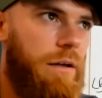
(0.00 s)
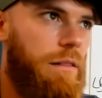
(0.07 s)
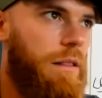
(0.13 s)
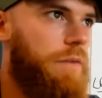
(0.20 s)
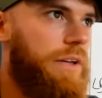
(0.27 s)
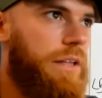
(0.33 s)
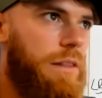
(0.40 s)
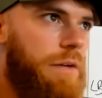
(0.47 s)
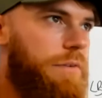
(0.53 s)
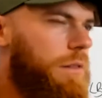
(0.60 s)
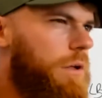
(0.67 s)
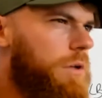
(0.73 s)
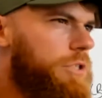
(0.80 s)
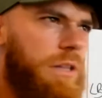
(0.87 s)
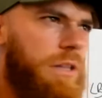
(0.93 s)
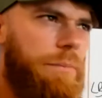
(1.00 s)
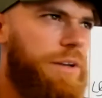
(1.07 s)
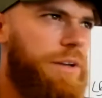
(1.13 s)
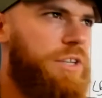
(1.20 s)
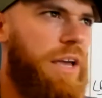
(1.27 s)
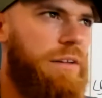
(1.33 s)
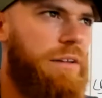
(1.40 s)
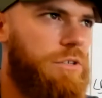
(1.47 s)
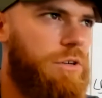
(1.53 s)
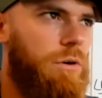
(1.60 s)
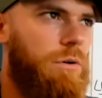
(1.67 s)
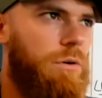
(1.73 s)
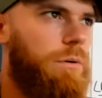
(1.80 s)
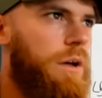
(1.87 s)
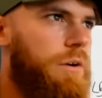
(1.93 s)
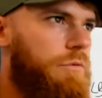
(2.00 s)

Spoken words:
Love it. Love it. Logically makes sense. Cool.